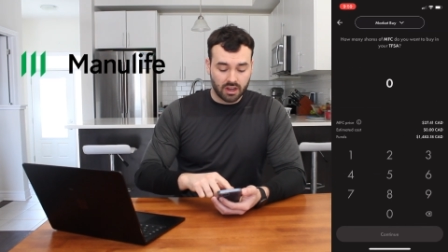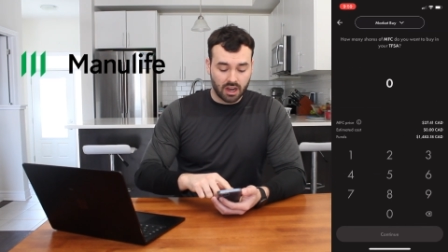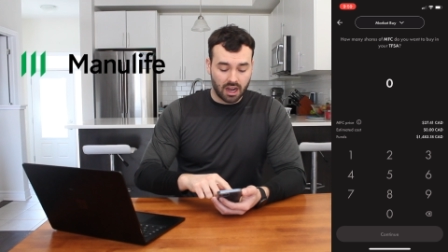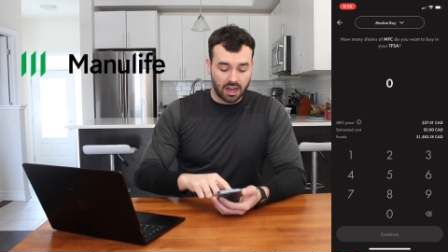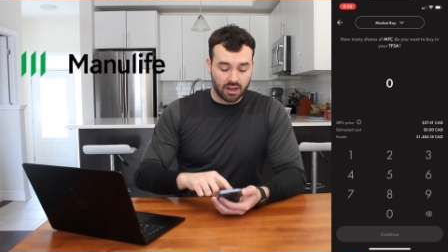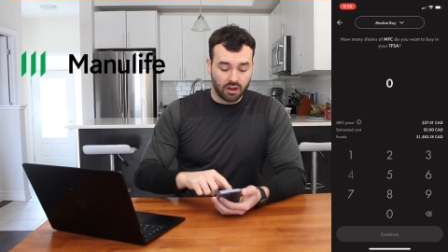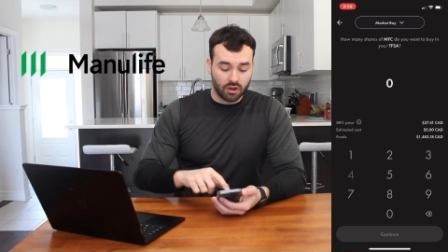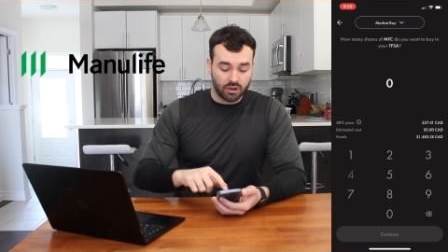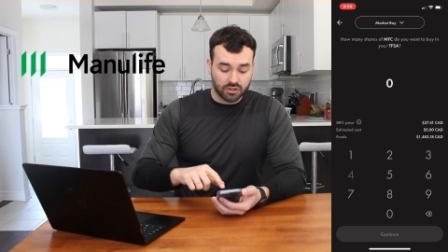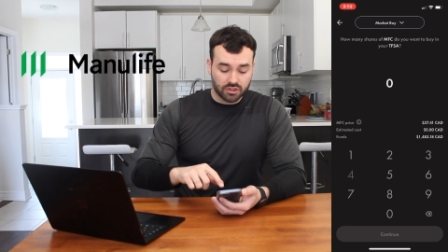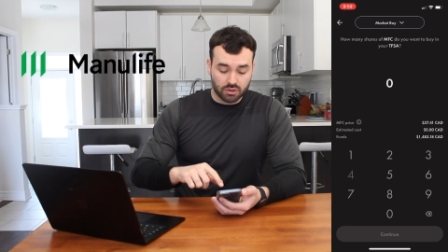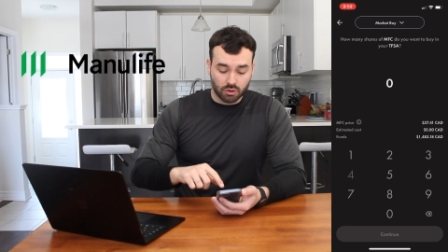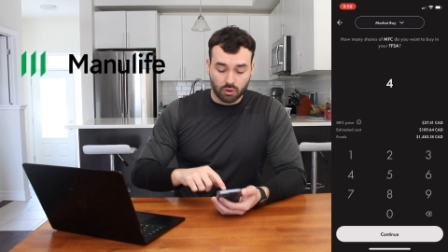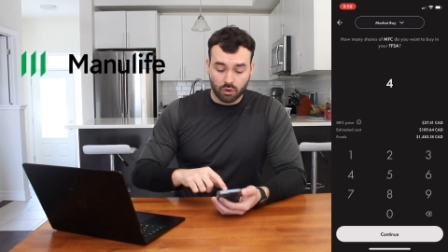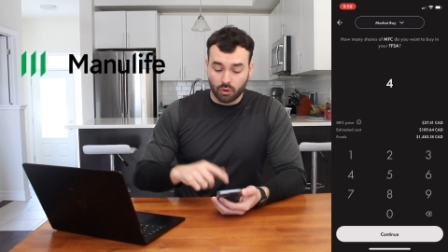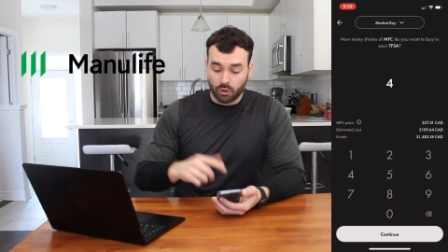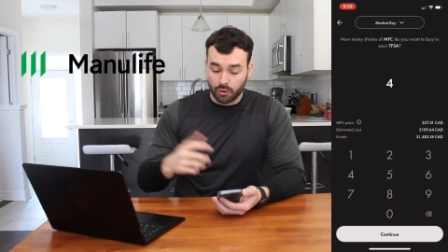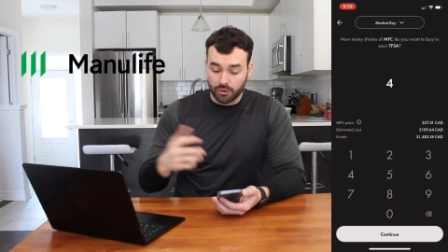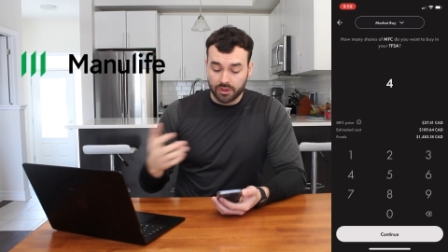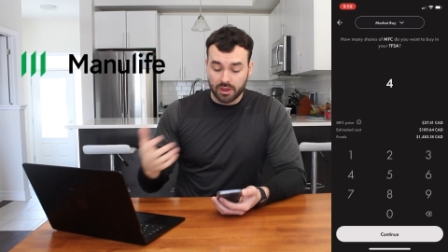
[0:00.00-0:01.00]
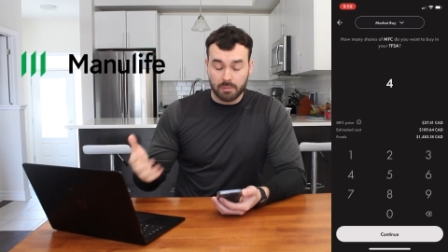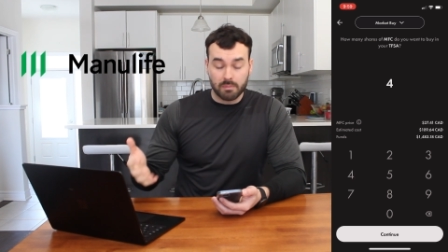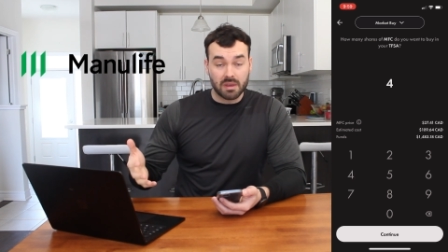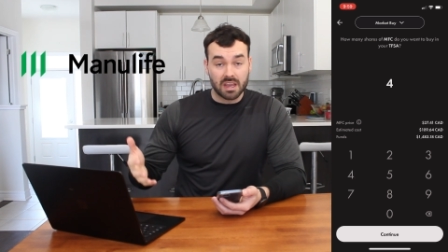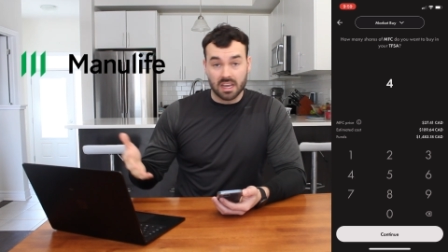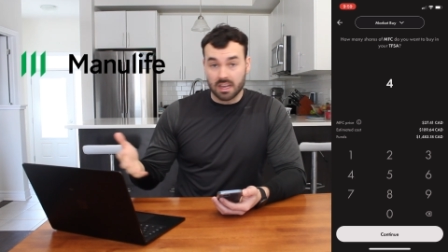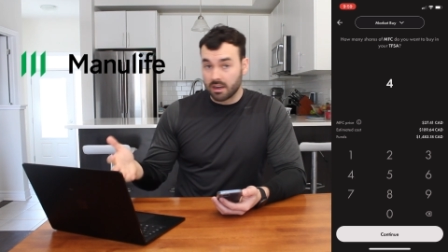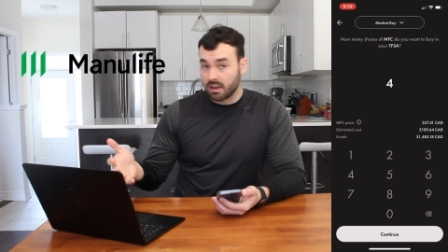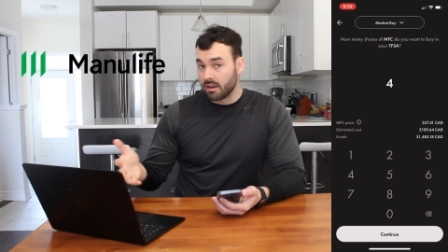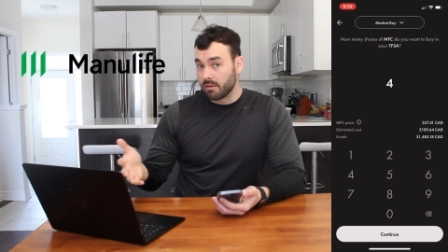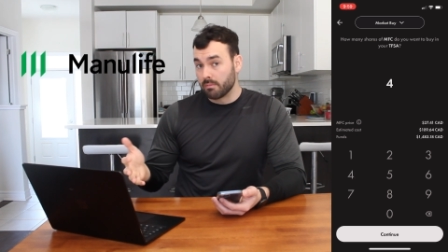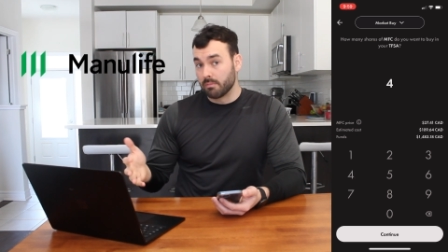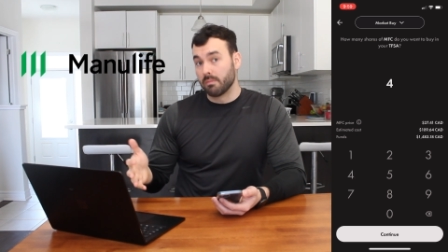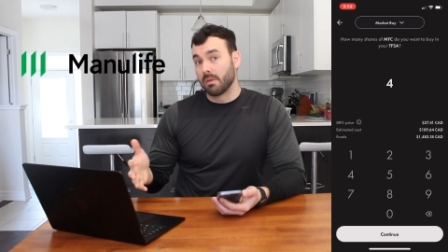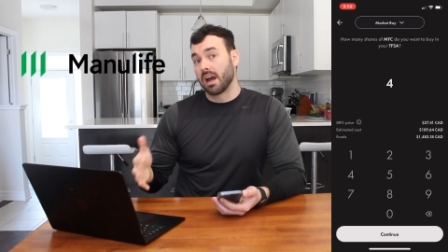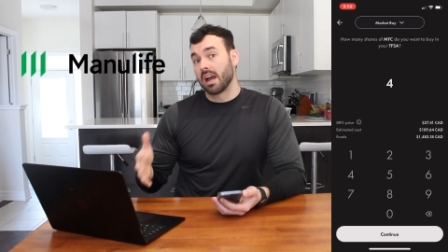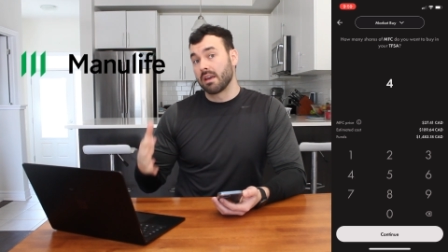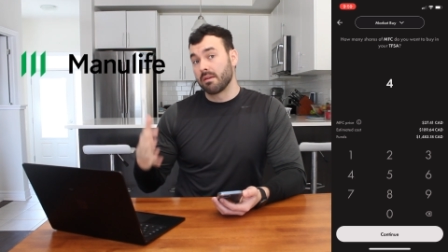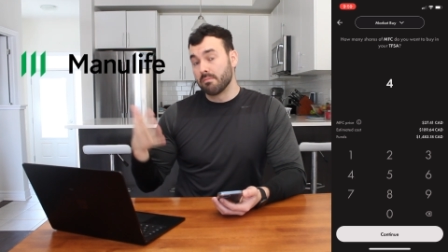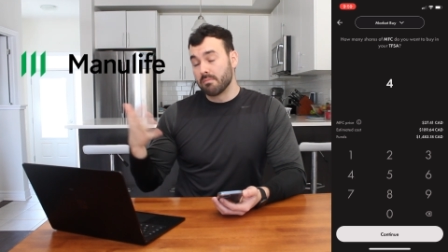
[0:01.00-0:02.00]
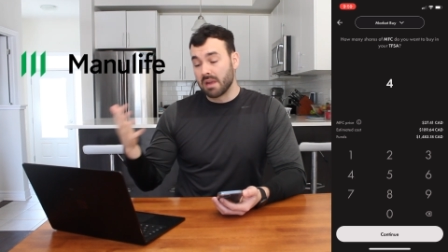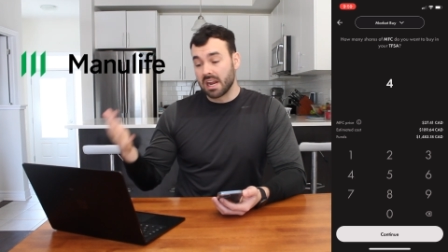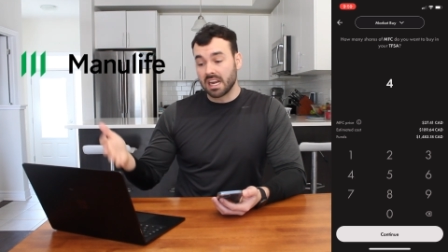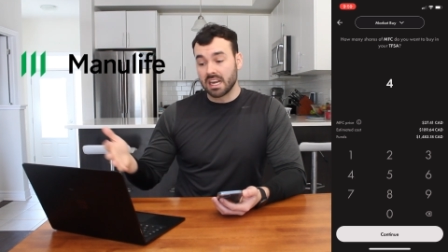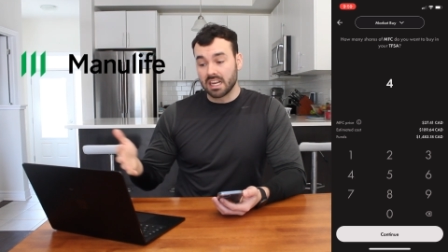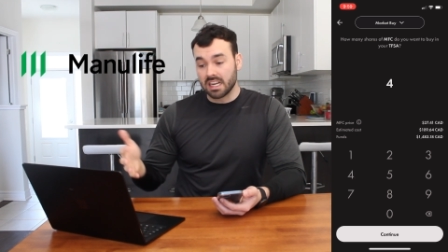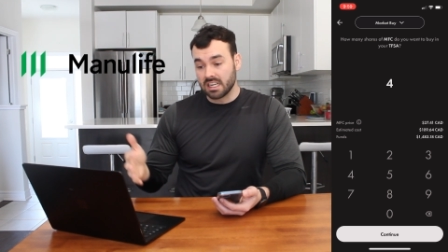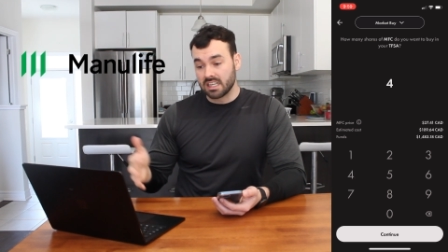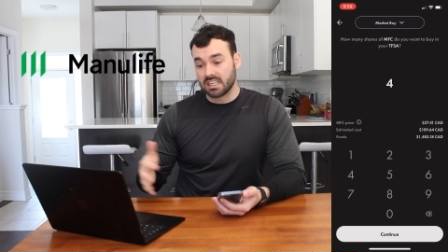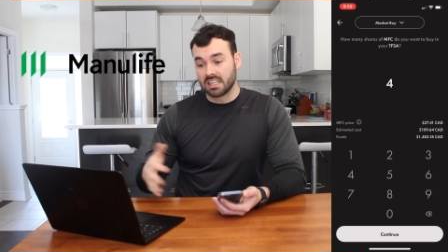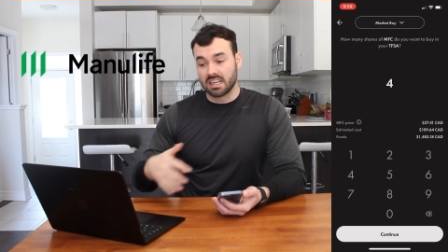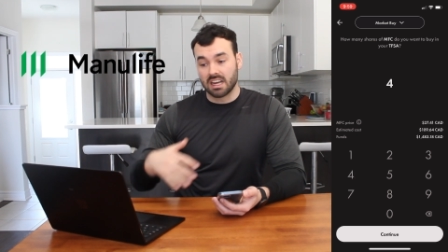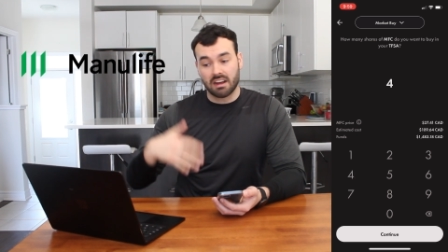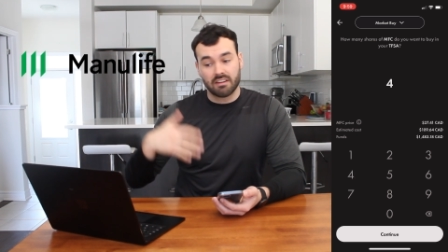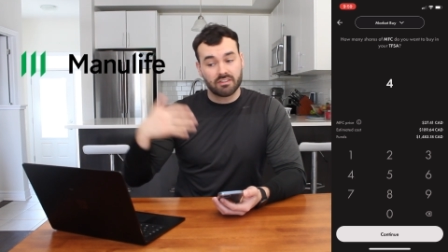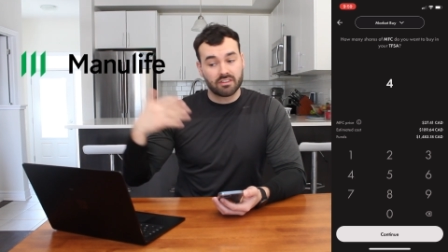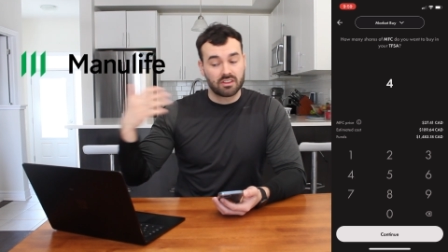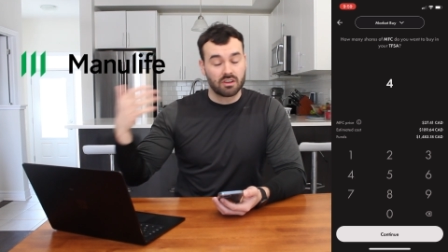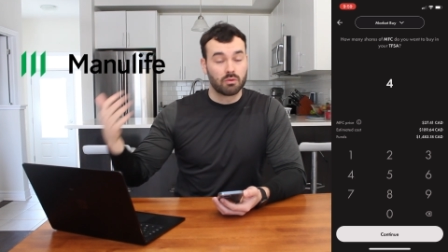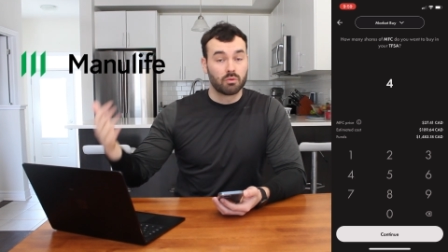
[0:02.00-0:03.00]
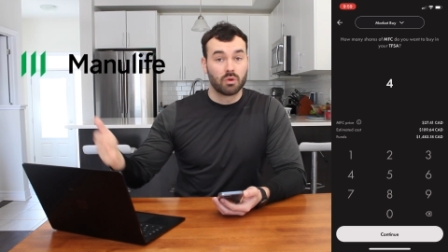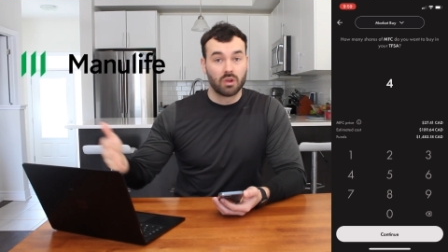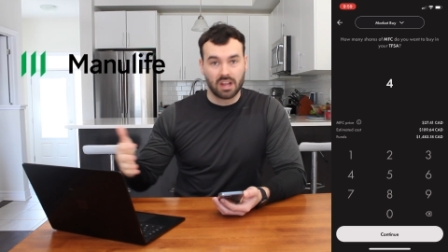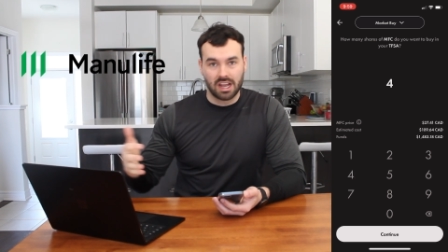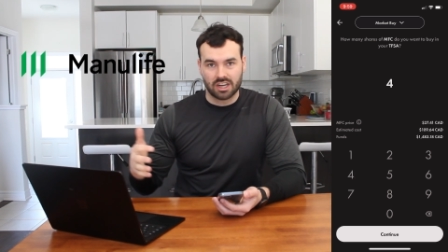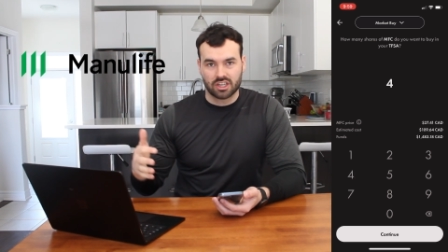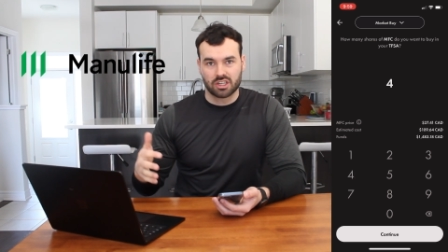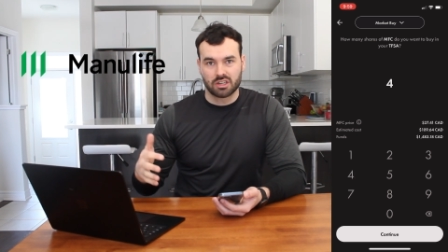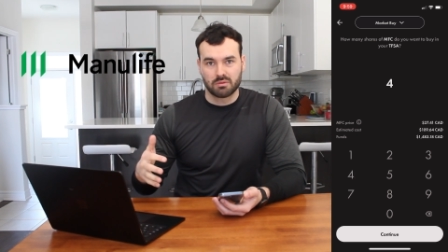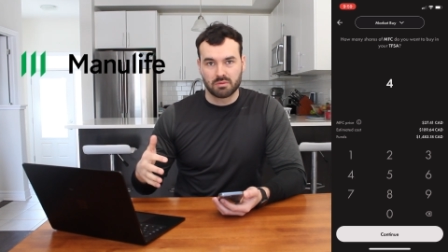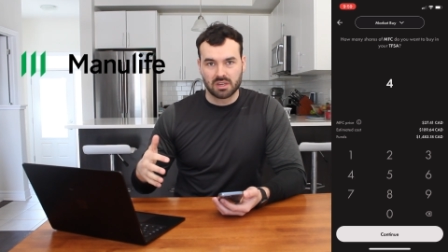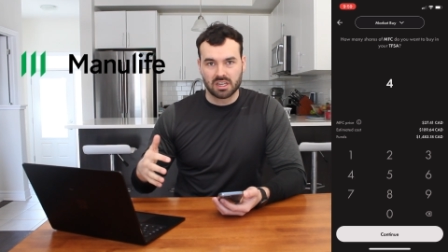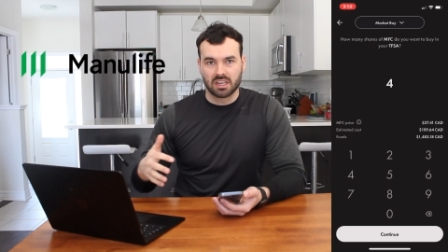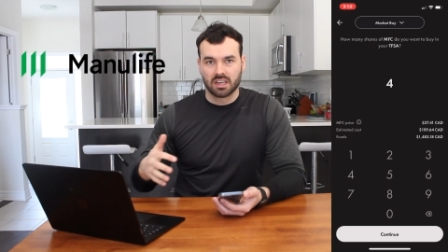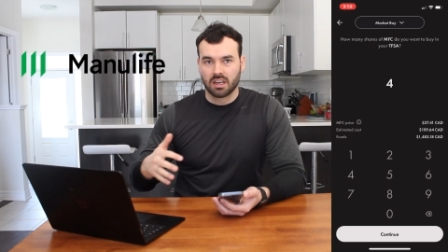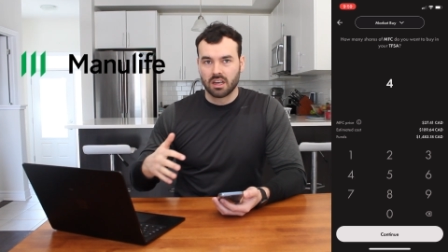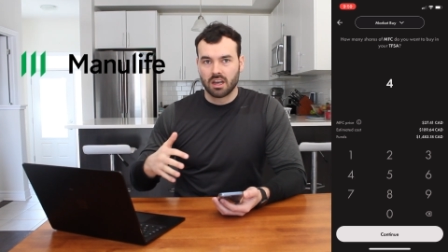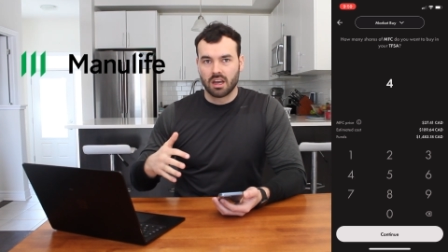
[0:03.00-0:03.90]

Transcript: I also hold them in my main ETF that we'll actually be